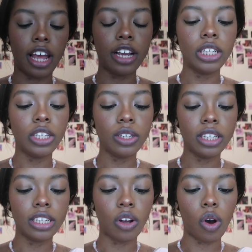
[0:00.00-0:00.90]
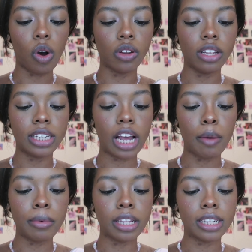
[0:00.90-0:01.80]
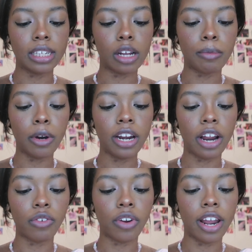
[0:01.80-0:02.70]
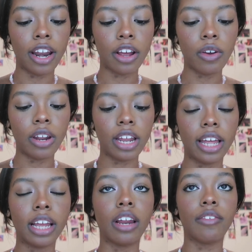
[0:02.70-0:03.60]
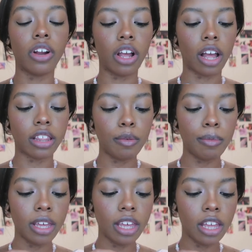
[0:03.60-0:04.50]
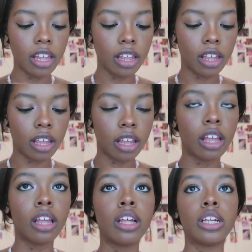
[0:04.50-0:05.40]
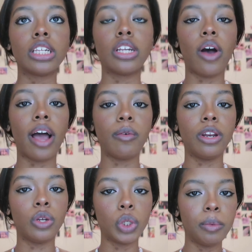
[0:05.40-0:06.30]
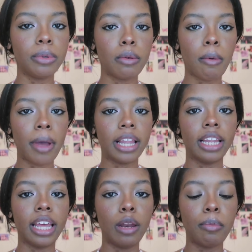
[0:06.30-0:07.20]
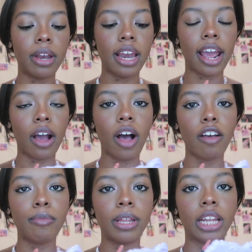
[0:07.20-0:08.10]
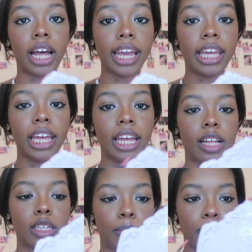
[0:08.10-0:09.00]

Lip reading: I used to use these all the time in the summer and I ran out and I like never got them again. So I would usually put them on my lid, but now I've been liking to